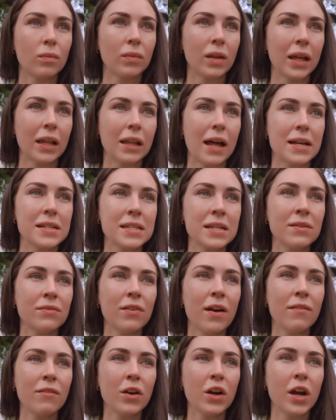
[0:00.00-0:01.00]
like lasting
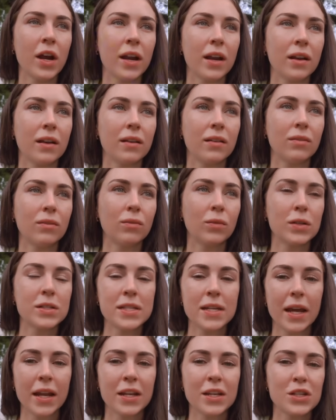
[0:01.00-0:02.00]
forever. And
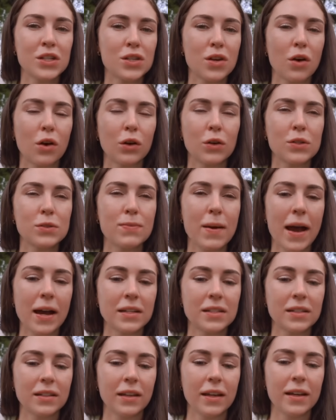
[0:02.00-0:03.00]
once again, it just all goes
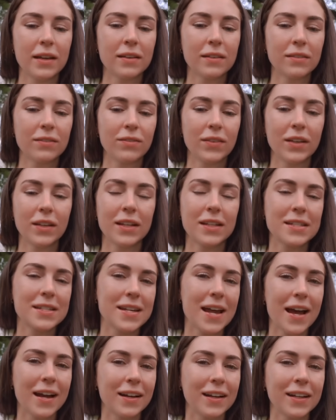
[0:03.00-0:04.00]
back to like feeling
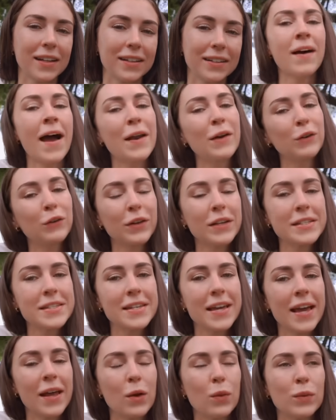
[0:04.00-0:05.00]
stagnant. Final
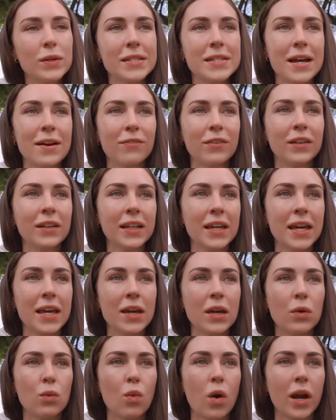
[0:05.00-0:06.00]
reason was
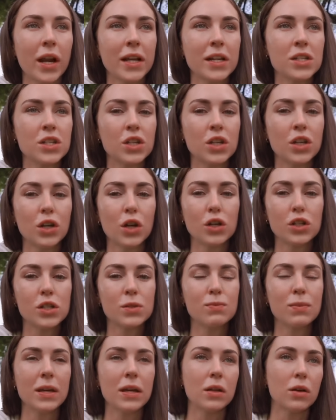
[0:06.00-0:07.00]
definitely wanting to, you know,
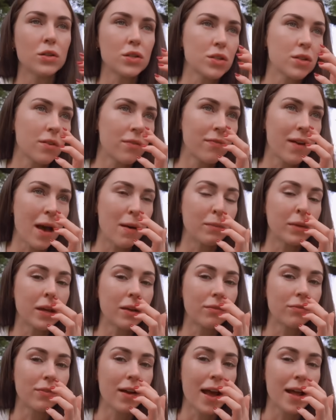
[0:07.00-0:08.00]
just be closer to family
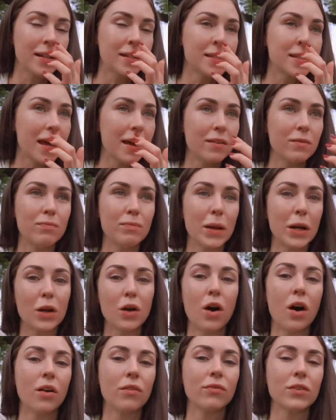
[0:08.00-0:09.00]
and friends. I'd been
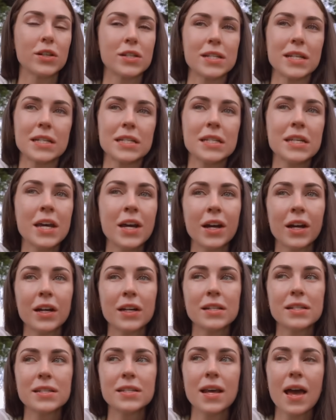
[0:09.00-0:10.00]
gone for 6
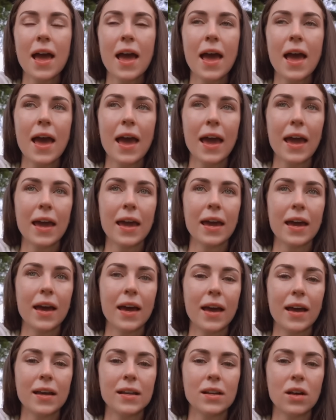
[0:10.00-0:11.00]
years,
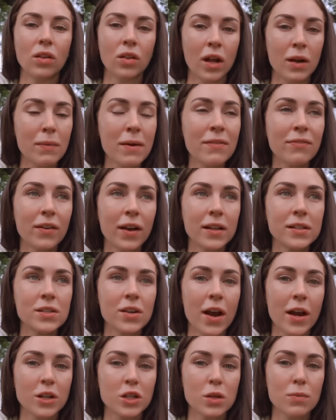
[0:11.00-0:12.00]
and a lot of my friends
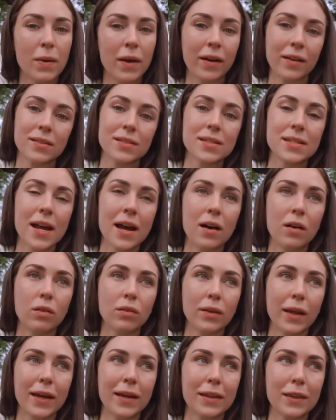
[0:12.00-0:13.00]
are actually parents now.
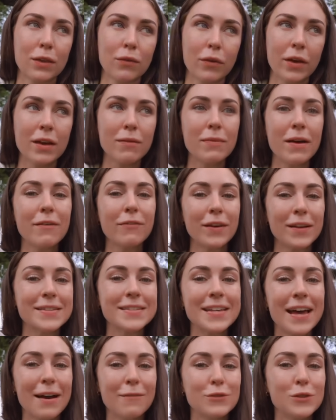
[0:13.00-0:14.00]
Like 3 of my
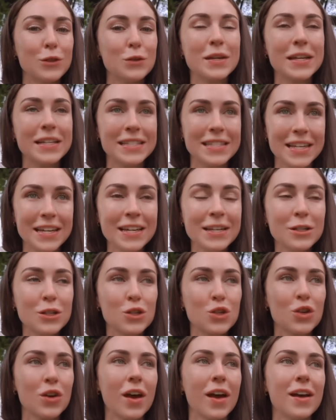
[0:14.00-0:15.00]
friends have 2 kids
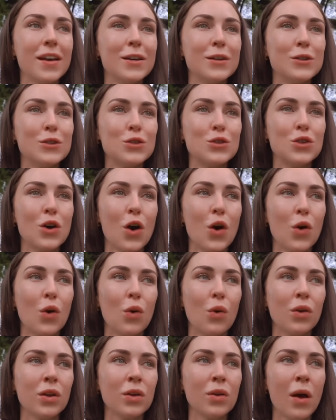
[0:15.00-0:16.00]
each.
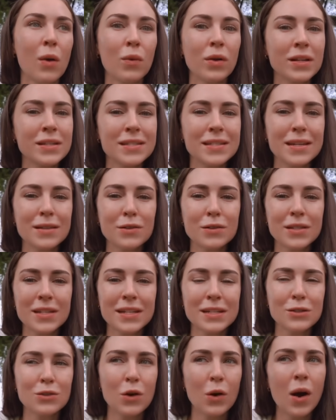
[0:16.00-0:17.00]
So, you know, I want to see those
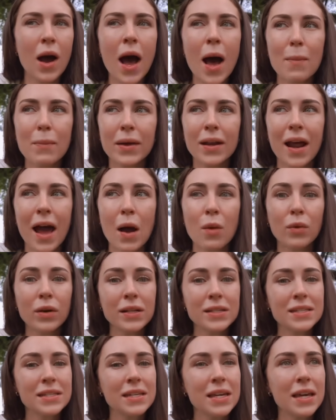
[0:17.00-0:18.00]
kids grow up, and I want
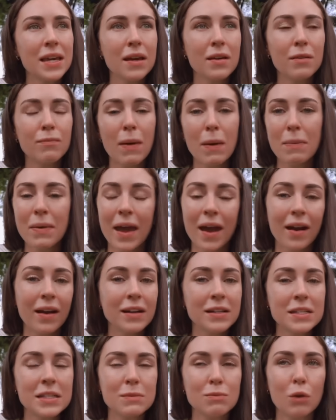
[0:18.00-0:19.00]
to see my
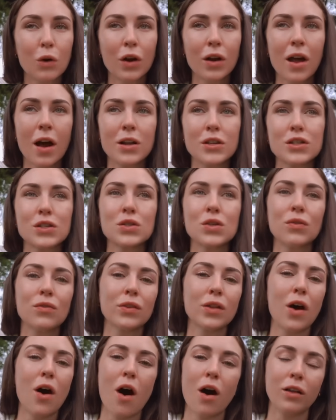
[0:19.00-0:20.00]
parents more, not just over
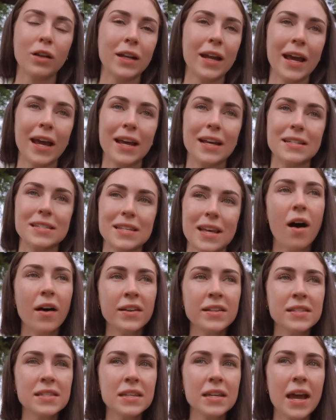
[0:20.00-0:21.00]
the holidays.
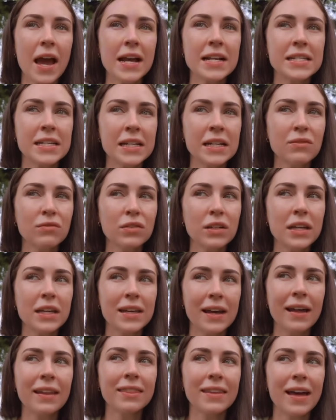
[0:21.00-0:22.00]
Honestly, I didn't really
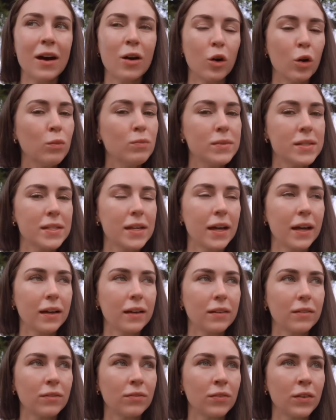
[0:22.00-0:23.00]
get that
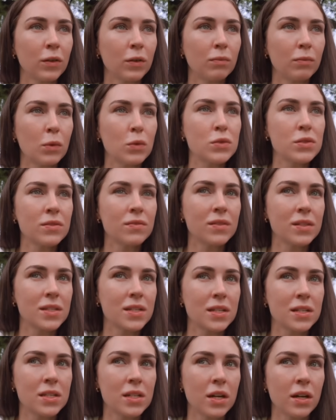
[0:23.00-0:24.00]
homesick for most of the
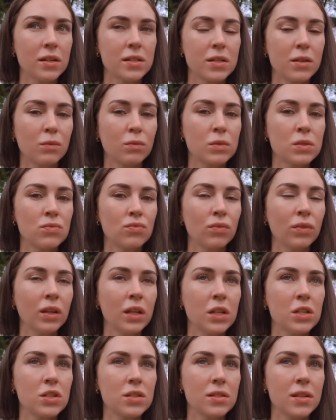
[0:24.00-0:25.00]
6 years. It was
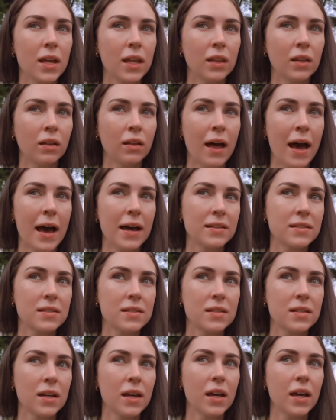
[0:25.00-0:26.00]
really just like the
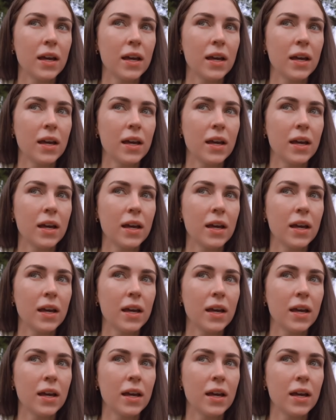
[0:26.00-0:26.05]
last